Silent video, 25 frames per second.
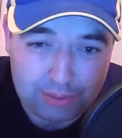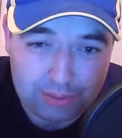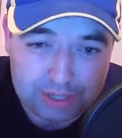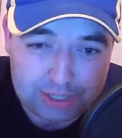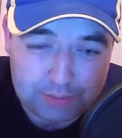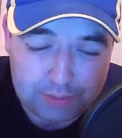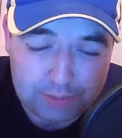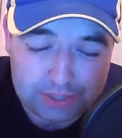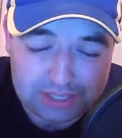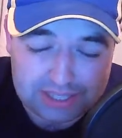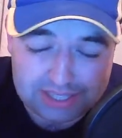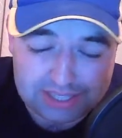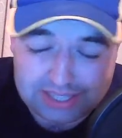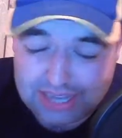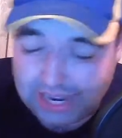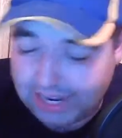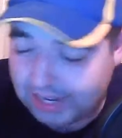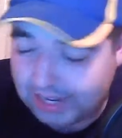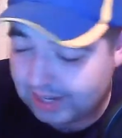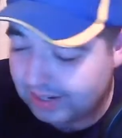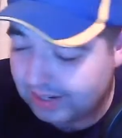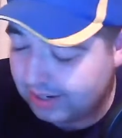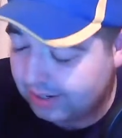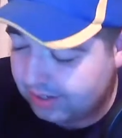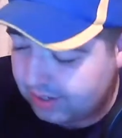It's been
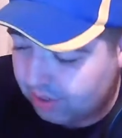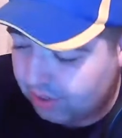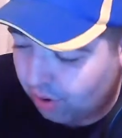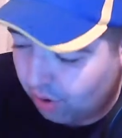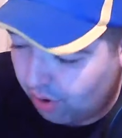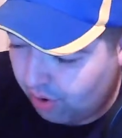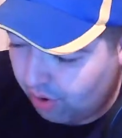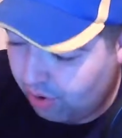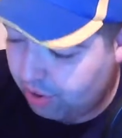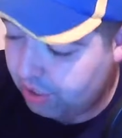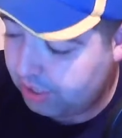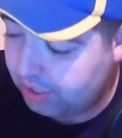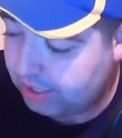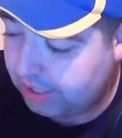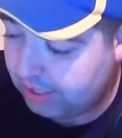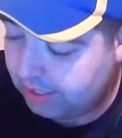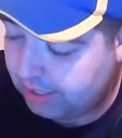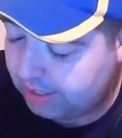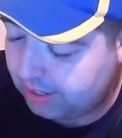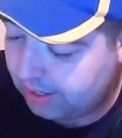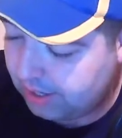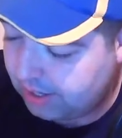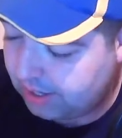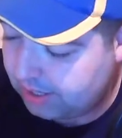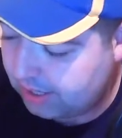second and third, I
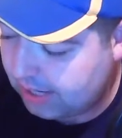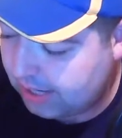think, in the